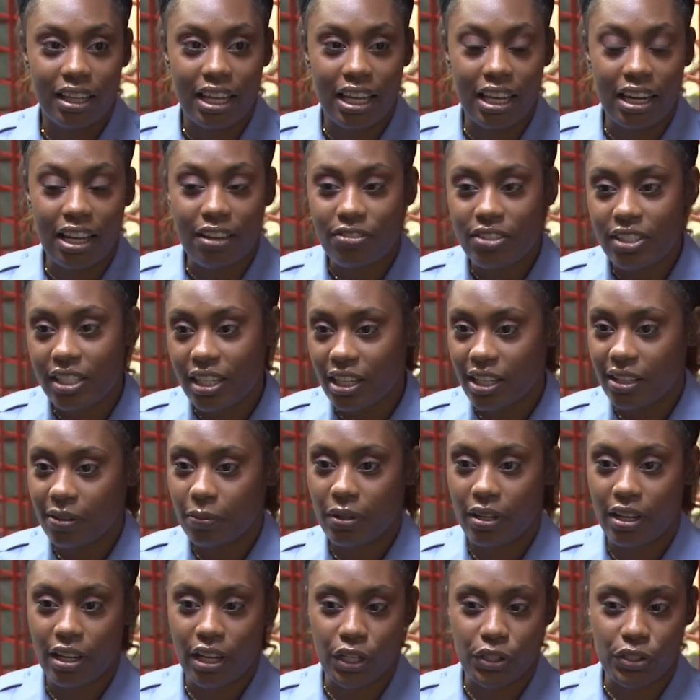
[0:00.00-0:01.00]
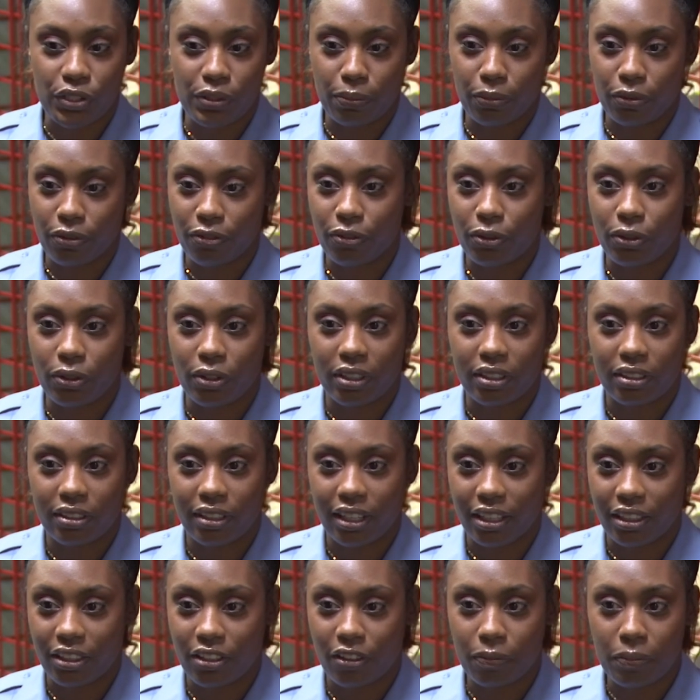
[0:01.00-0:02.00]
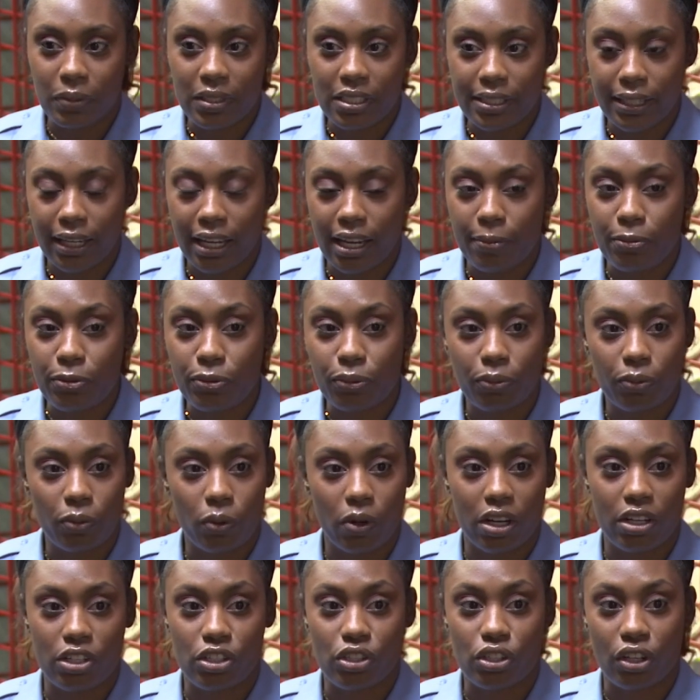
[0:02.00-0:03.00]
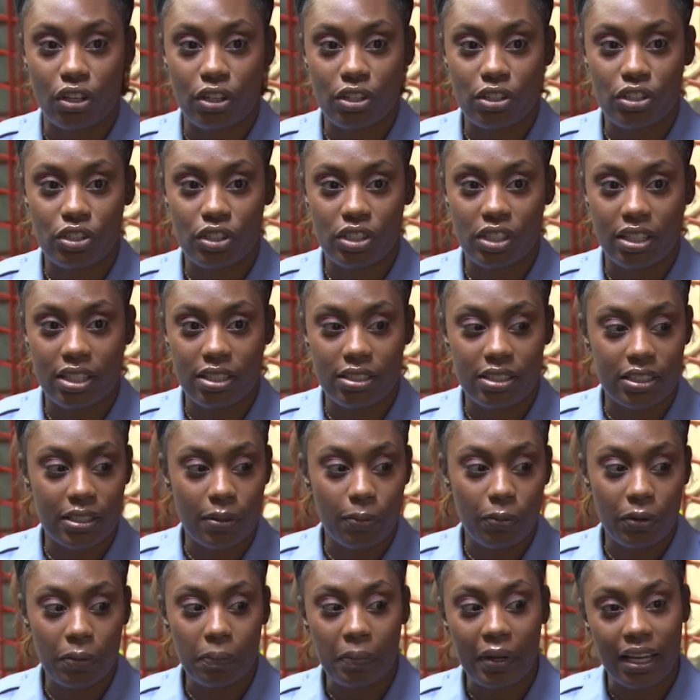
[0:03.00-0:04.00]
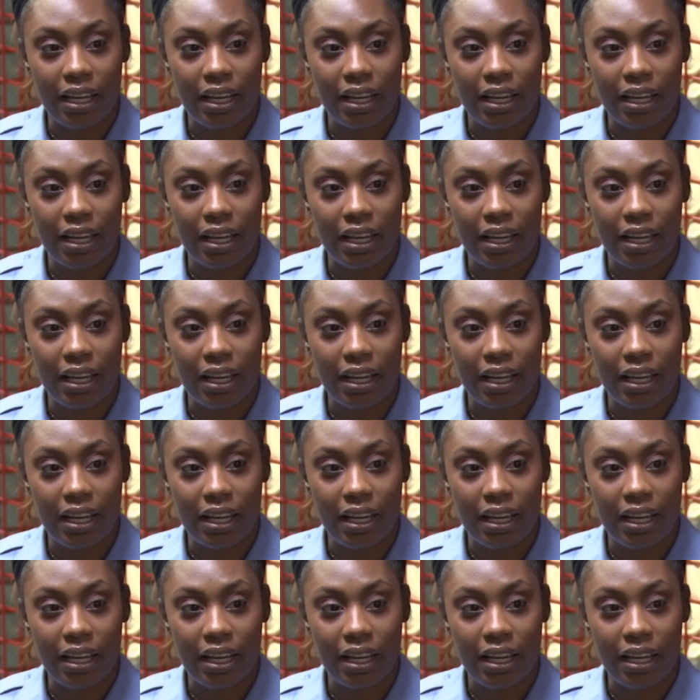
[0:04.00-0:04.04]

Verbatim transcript: And I've seen him in action before. Like, there have been times when we're at church and someone